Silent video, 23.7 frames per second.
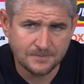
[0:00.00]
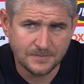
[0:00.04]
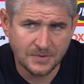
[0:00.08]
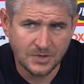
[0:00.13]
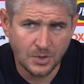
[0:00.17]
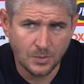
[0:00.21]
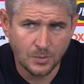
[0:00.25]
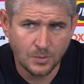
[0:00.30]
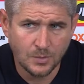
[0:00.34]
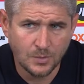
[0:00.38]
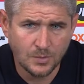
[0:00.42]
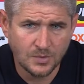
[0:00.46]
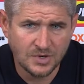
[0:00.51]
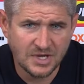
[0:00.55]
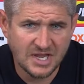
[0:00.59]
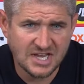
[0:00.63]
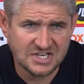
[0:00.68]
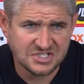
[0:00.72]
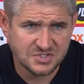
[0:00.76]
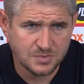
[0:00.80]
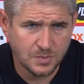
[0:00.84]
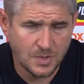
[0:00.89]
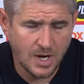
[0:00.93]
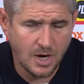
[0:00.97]
You know,
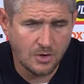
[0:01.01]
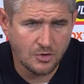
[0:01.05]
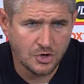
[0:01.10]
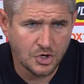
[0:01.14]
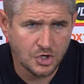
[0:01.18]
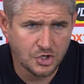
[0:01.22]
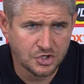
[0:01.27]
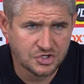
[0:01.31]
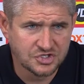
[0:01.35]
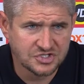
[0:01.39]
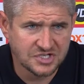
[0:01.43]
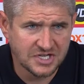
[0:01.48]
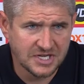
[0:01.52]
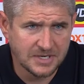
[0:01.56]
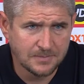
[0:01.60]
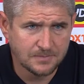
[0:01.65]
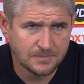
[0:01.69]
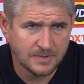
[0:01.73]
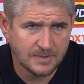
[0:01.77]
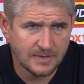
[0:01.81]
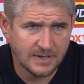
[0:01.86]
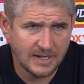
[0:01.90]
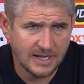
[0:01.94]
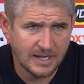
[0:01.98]
yes, we are a good
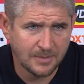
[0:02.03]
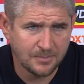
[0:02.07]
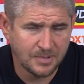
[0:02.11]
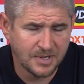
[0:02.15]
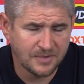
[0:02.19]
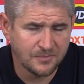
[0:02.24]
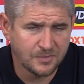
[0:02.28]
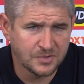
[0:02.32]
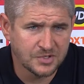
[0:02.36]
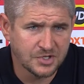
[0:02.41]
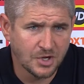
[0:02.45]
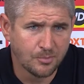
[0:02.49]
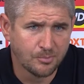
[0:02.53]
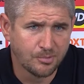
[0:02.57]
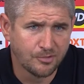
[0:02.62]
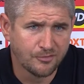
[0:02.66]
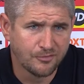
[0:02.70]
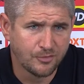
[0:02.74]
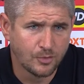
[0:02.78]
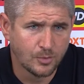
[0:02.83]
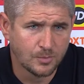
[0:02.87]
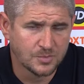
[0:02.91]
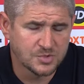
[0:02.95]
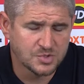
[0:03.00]
team, uh, but if we don't
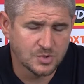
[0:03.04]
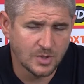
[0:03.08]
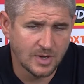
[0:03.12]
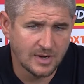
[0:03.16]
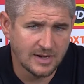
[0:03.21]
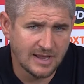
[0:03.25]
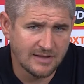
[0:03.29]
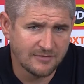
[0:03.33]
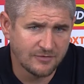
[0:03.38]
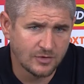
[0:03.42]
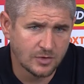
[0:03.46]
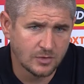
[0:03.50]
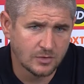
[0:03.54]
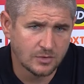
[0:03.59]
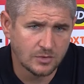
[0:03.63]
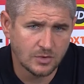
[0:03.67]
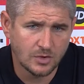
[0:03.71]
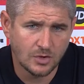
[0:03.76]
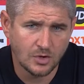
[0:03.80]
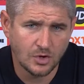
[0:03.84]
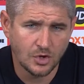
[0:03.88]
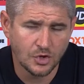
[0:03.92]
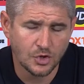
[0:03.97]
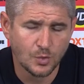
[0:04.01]
perform to our level
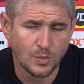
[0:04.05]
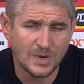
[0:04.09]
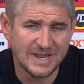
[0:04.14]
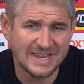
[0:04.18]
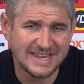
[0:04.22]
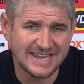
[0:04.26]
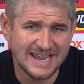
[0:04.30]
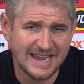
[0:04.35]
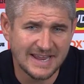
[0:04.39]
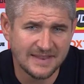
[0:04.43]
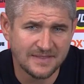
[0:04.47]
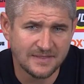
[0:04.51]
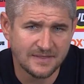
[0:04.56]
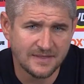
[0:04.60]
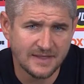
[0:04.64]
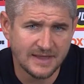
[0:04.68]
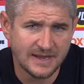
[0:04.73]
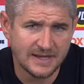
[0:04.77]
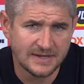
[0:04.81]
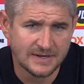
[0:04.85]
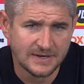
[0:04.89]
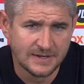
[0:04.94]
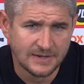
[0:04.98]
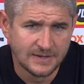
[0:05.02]
on the weekend,
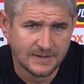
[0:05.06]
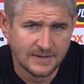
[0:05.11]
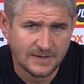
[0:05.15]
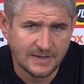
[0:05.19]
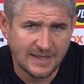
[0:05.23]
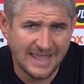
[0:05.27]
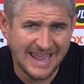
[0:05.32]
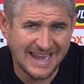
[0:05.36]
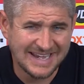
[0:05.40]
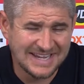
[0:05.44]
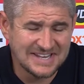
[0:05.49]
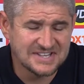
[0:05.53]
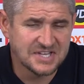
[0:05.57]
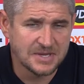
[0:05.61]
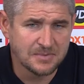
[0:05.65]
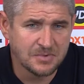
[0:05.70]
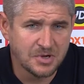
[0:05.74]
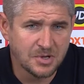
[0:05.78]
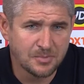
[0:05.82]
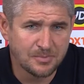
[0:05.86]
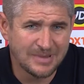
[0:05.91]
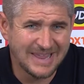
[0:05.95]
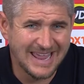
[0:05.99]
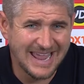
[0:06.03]
then any
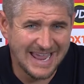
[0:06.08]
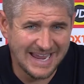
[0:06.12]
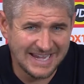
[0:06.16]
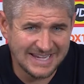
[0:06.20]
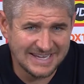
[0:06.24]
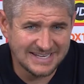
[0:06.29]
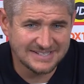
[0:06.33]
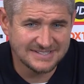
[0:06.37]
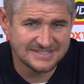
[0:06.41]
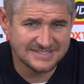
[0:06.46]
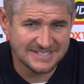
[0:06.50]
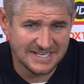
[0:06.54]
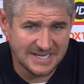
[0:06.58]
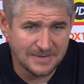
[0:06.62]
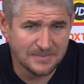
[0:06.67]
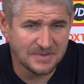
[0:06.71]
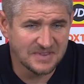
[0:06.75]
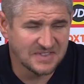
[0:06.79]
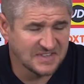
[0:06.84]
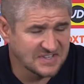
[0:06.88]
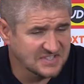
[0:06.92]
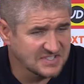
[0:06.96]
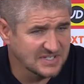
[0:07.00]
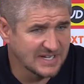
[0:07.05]
team can be any
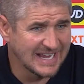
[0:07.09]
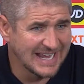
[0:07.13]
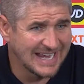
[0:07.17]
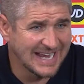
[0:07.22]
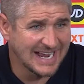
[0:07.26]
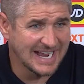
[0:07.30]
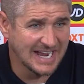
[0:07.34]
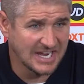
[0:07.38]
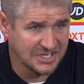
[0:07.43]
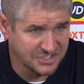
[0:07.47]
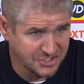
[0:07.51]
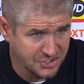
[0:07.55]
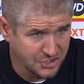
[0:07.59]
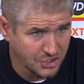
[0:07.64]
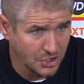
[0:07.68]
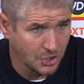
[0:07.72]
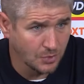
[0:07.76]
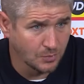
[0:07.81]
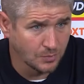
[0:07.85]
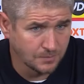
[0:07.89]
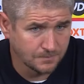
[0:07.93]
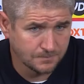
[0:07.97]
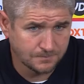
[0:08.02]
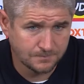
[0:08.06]
team in this league, as
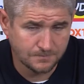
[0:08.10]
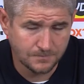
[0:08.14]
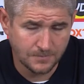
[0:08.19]
shown.